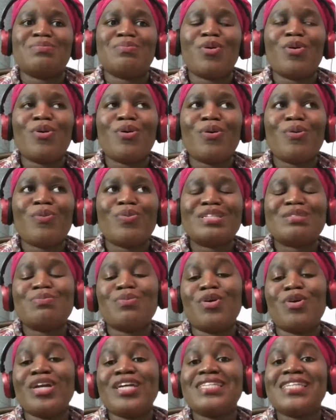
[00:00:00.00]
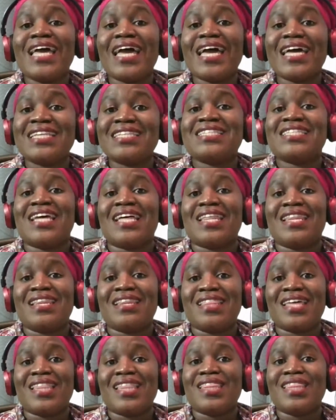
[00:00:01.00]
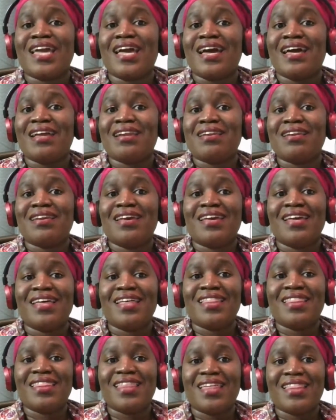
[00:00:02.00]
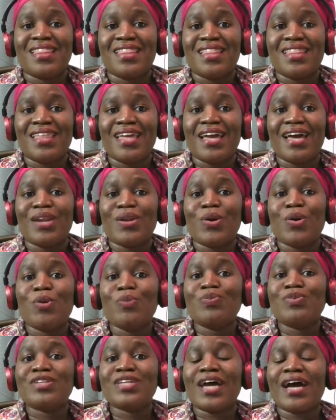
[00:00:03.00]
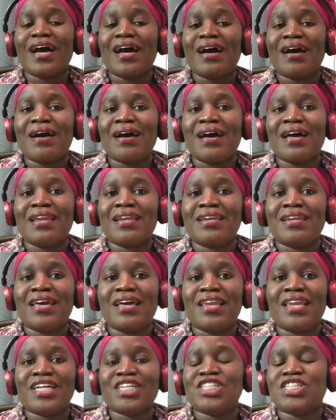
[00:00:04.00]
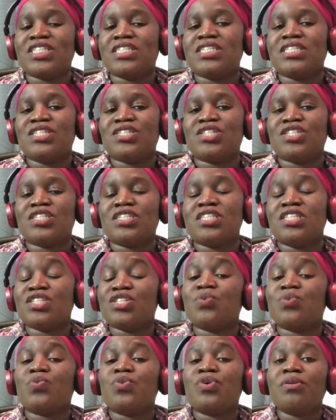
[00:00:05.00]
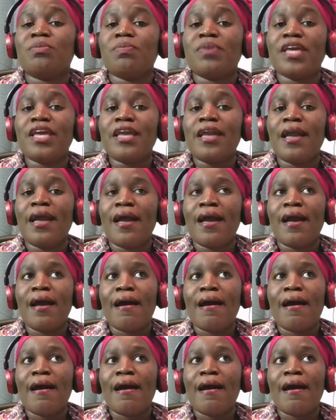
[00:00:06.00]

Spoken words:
more intense than they had hoped an election season would be.